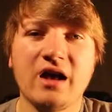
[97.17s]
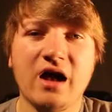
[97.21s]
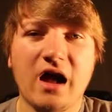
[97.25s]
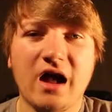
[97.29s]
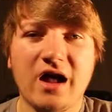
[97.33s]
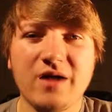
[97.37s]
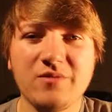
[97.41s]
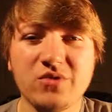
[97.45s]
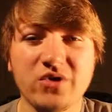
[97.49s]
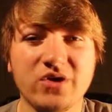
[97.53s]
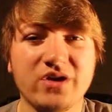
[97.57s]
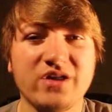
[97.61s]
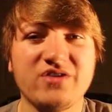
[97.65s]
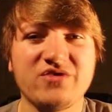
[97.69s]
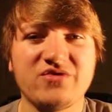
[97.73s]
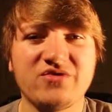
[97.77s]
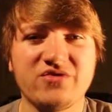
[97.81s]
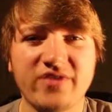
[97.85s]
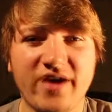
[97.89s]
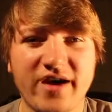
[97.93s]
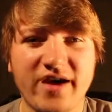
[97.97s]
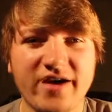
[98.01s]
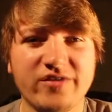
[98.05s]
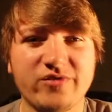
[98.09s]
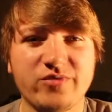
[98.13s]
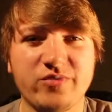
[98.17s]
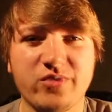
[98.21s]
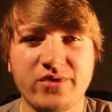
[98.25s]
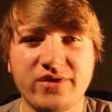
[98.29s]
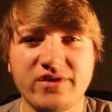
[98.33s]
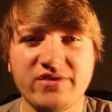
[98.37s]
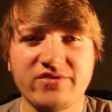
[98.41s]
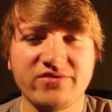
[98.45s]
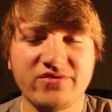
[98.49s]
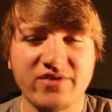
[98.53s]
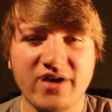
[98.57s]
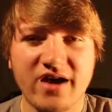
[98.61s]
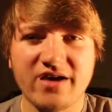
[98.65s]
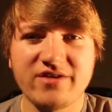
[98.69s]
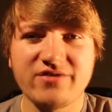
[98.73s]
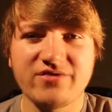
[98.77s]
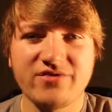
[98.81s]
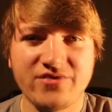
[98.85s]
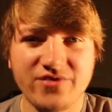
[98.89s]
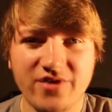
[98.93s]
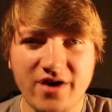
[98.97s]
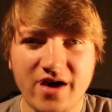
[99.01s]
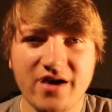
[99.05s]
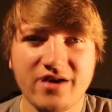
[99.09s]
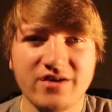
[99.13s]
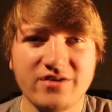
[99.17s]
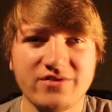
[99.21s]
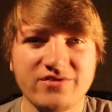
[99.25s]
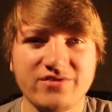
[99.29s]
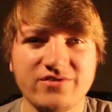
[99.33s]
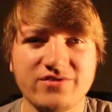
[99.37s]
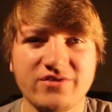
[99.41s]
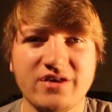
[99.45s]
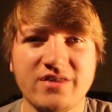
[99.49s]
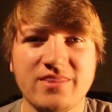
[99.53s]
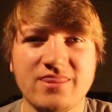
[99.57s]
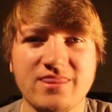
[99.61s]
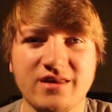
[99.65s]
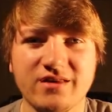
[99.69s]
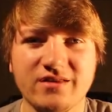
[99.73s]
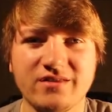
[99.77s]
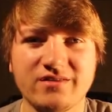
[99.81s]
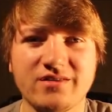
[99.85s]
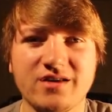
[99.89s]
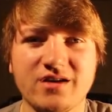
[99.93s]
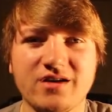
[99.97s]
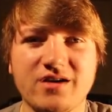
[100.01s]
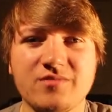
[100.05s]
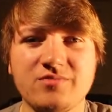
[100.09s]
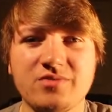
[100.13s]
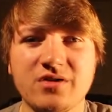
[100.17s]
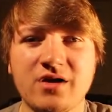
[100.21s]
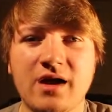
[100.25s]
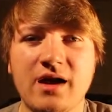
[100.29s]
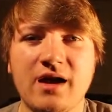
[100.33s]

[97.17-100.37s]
I'm running 5.55 in this setup,